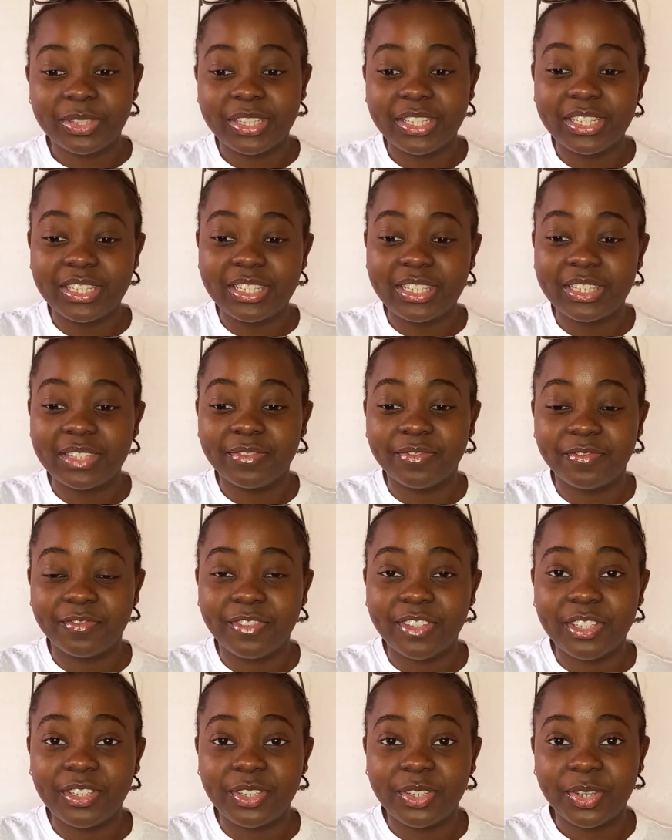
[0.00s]
This
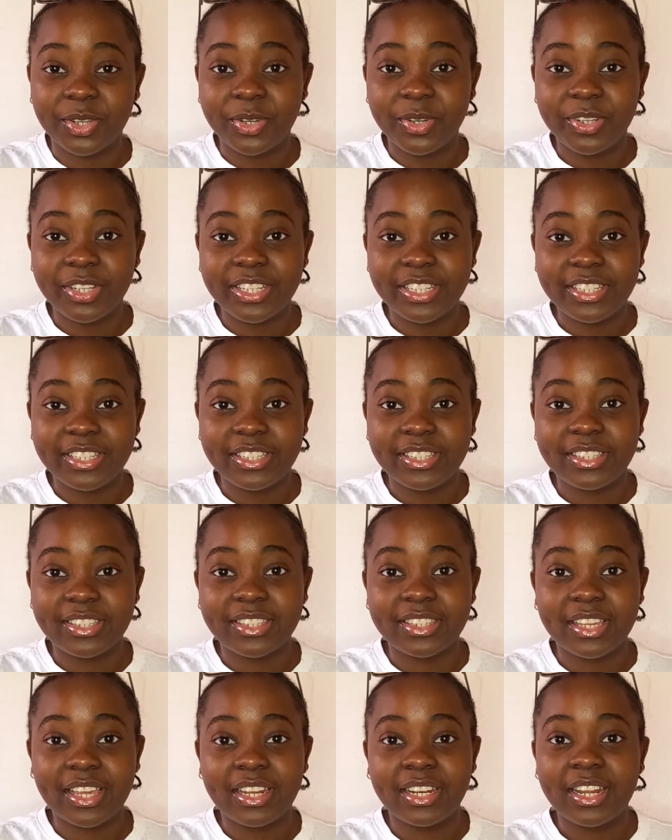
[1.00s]
video is
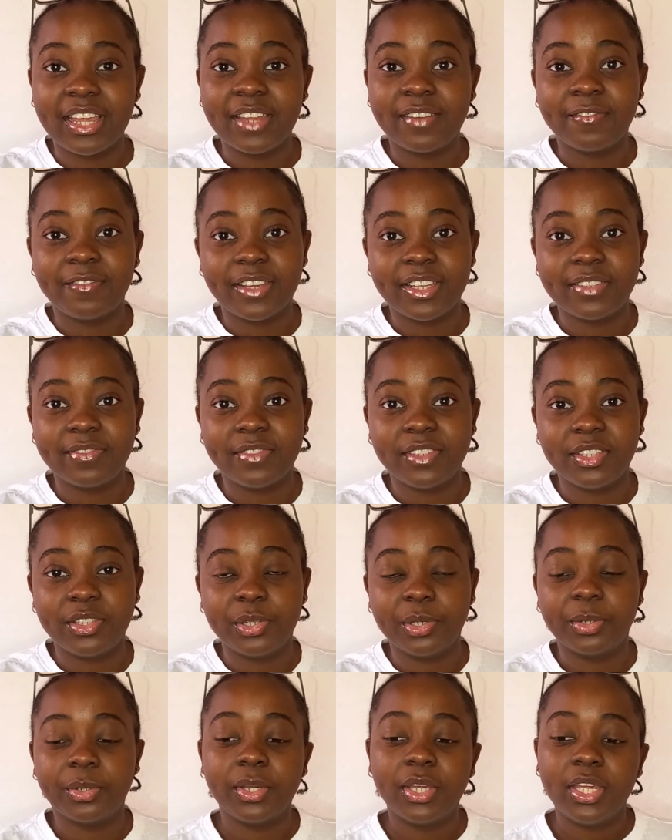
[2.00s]
an advice
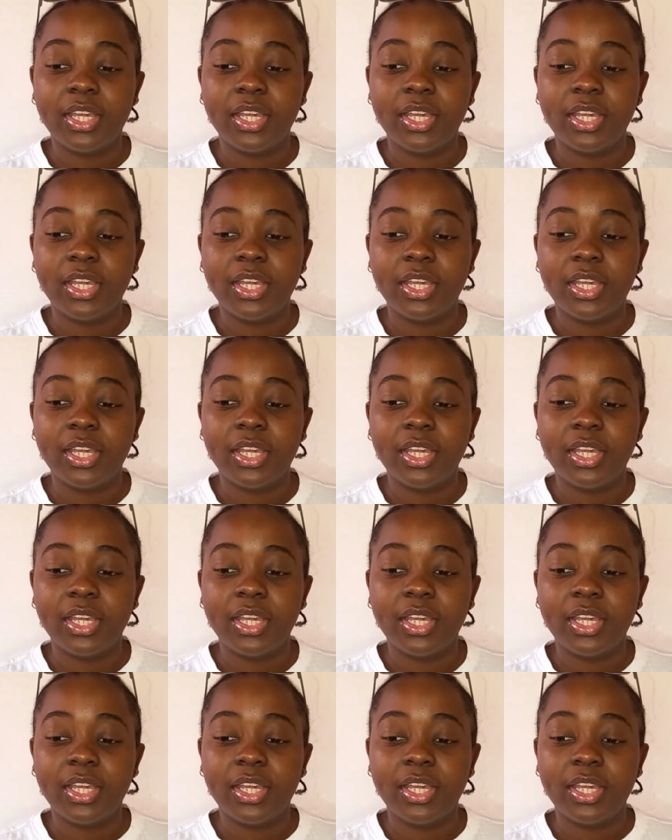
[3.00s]
video.